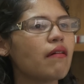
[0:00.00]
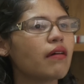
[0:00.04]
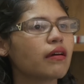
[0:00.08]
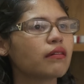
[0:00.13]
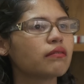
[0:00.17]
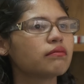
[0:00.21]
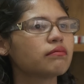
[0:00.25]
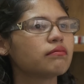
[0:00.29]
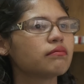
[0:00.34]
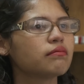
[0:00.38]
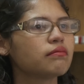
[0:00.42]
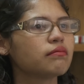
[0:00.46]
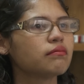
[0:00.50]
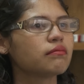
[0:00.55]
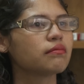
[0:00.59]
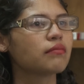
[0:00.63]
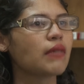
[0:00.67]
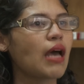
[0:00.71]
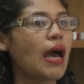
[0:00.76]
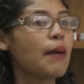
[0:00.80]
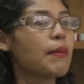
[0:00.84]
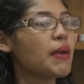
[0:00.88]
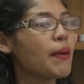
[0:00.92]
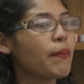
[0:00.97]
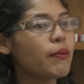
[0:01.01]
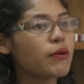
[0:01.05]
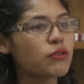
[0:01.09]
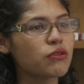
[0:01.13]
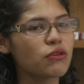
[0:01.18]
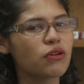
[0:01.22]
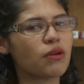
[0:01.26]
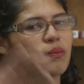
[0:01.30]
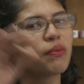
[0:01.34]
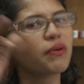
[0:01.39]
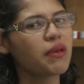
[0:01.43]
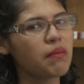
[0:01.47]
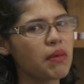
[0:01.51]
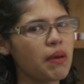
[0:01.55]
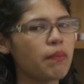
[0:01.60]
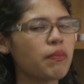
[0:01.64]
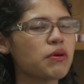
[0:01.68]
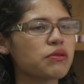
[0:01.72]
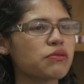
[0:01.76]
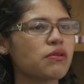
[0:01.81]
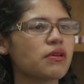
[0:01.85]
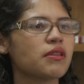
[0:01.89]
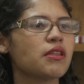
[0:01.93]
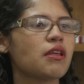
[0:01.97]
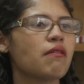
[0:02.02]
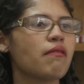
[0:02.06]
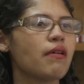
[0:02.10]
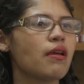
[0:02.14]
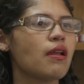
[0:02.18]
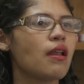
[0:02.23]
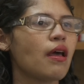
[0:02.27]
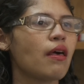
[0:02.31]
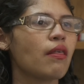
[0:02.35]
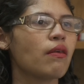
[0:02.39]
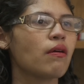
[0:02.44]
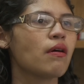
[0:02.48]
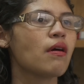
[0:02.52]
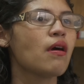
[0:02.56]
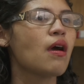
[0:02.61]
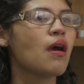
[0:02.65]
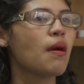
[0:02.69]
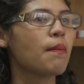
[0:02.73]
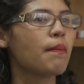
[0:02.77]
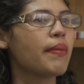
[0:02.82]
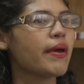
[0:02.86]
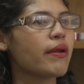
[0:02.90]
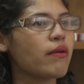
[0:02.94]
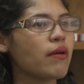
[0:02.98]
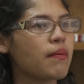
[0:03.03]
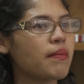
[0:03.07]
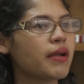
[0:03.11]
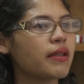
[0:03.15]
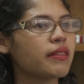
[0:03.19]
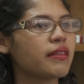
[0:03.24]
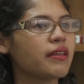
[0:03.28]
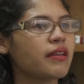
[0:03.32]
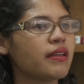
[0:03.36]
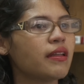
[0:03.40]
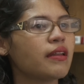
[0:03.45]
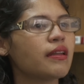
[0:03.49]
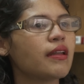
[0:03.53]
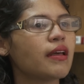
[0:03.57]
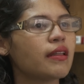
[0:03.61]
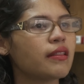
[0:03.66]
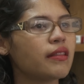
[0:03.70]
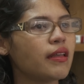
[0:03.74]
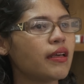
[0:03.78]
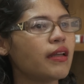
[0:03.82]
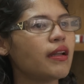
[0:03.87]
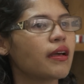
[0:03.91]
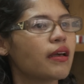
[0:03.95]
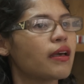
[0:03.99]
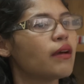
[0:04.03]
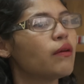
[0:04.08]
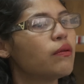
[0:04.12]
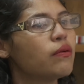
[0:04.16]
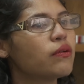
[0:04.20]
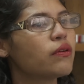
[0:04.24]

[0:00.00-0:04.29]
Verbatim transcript: The treatment received by members of the military who rebel and their families